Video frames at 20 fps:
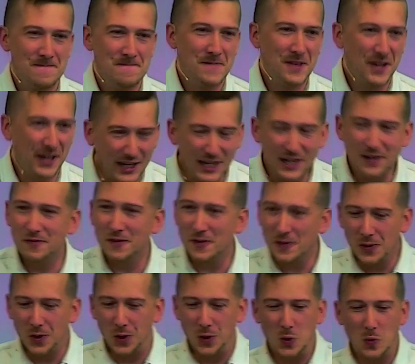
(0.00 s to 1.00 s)
That
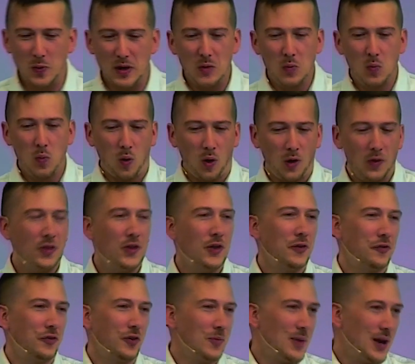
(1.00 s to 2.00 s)
even though we wander
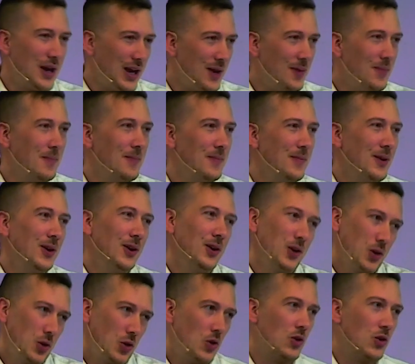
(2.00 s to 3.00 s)
from Him,
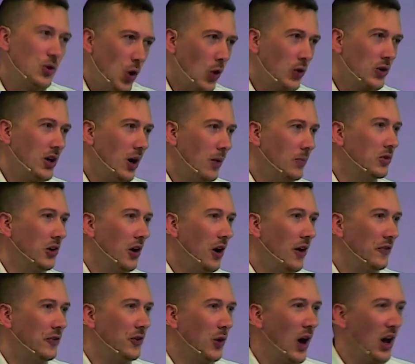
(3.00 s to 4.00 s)
God comes
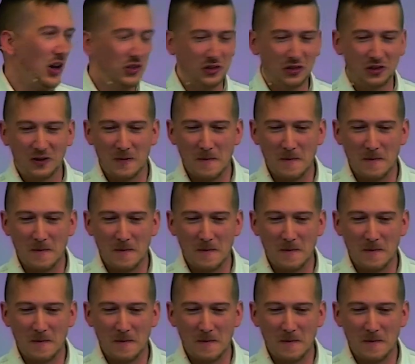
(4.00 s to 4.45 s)
after us.